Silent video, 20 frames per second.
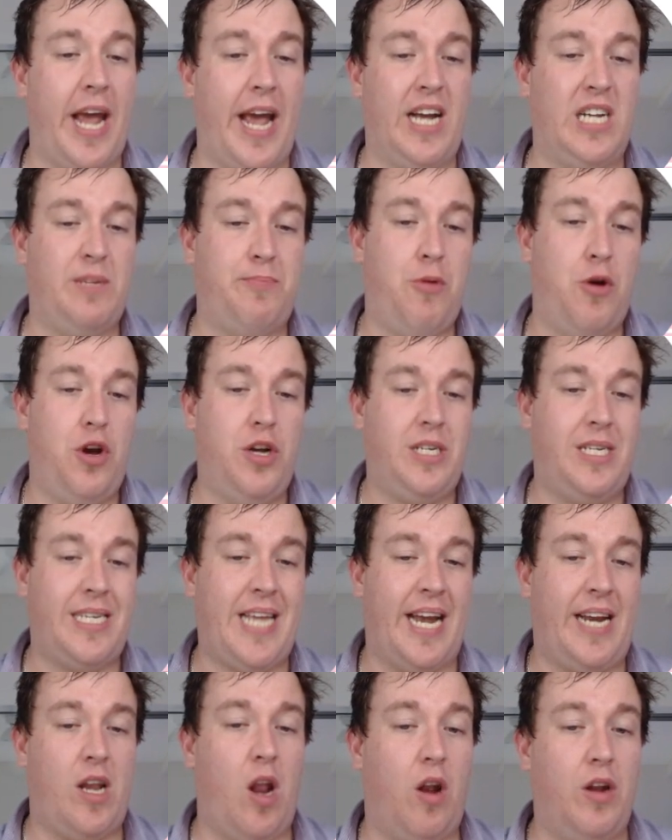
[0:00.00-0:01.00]
experts,
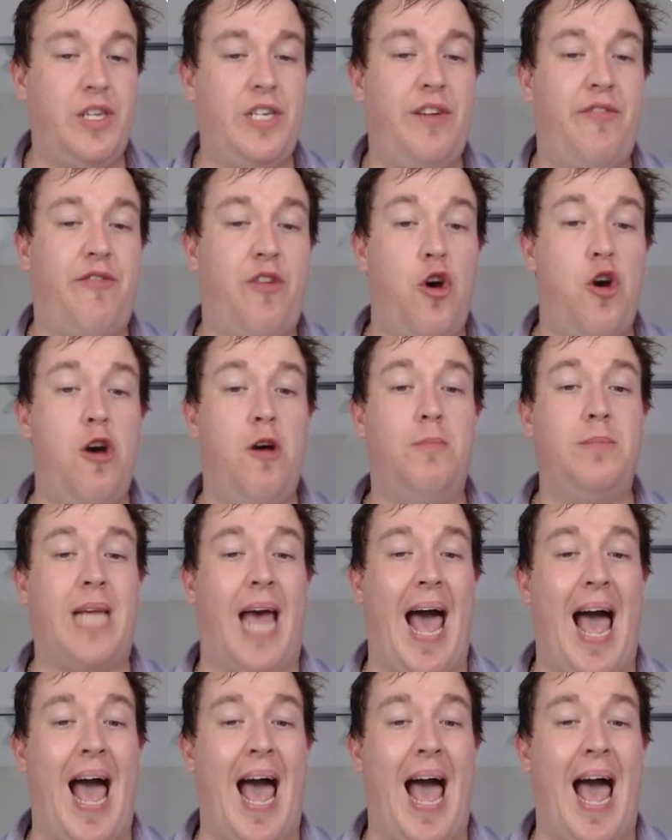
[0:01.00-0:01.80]
technology firms,